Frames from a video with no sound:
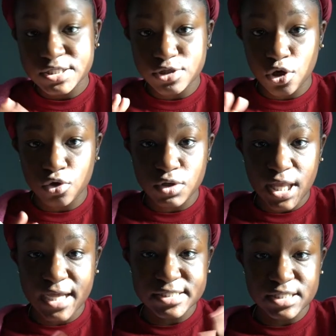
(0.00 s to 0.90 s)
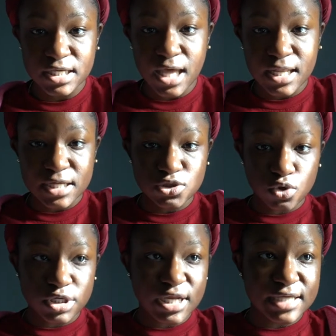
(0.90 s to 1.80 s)
so like I said, I like to
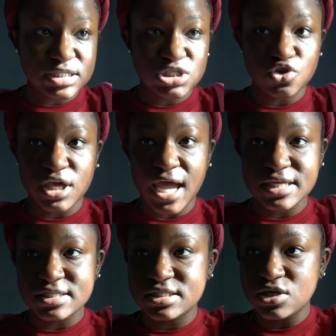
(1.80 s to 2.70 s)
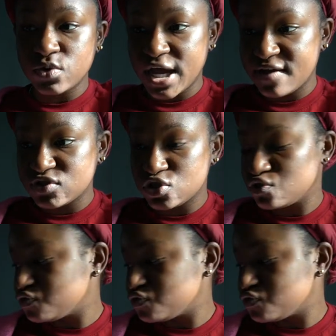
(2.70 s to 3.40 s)
organize it so that I can see what I have to do